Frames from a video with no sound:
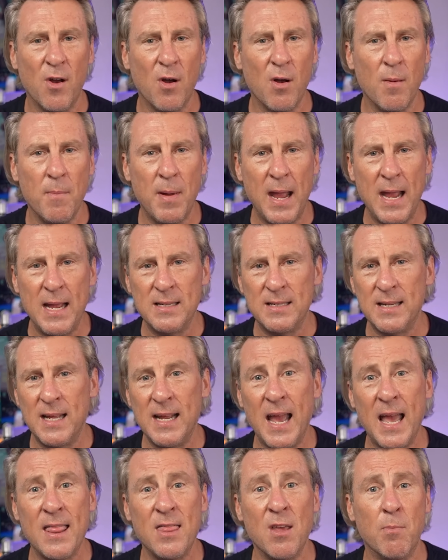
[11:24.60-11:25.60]
They're
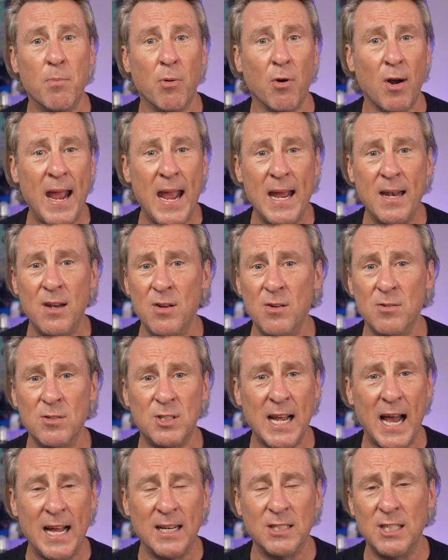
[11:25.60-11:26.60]
amazing, and the brand
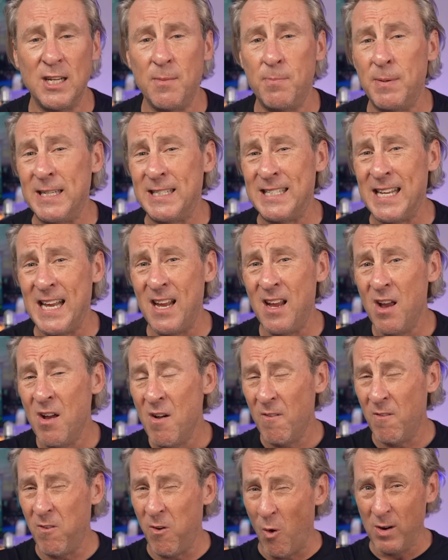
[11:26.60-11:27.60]
new
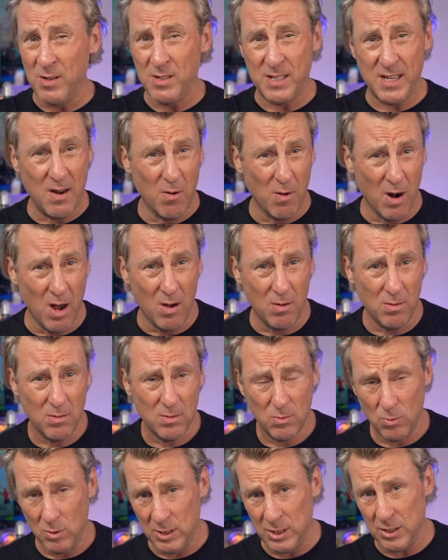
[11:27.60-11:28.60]
ChatGPT
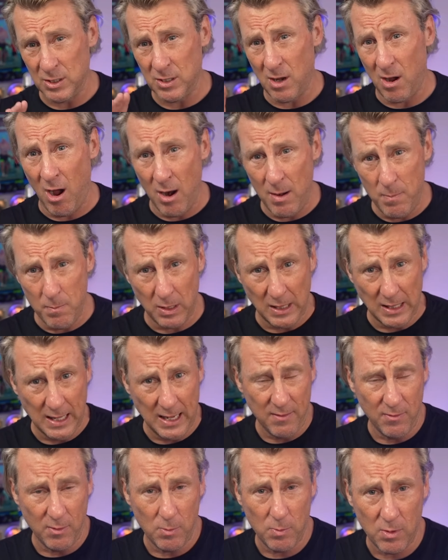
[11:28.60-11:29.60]
4.0, which is
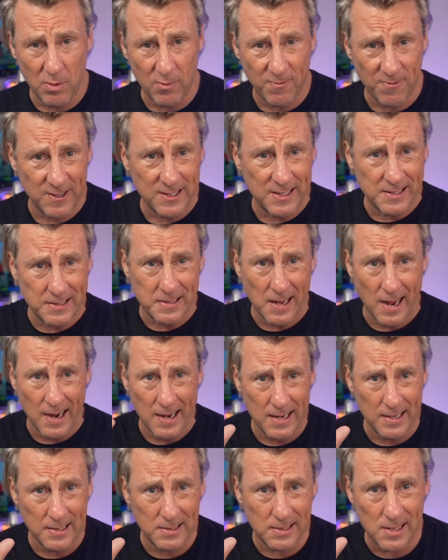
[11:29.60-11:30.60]
unbelievable for
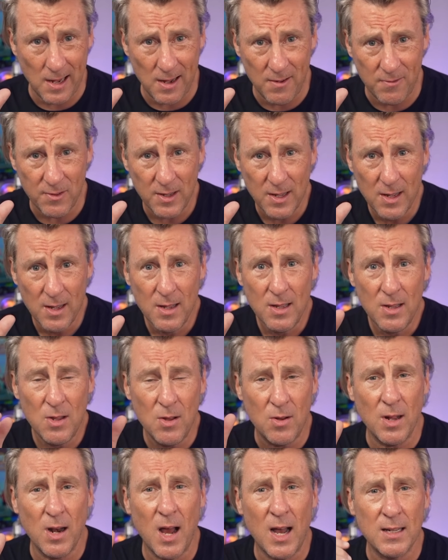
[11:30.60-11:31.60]
designing stuff.
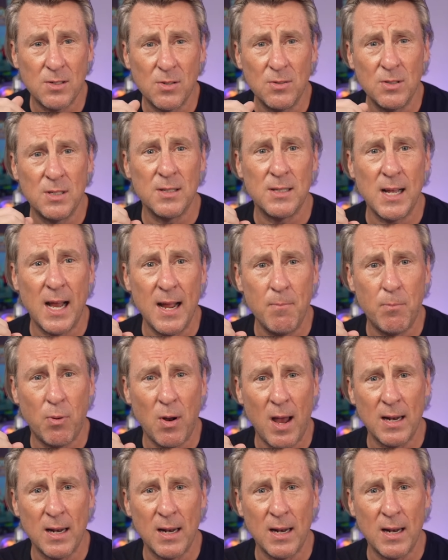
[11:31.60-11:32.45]
You can also design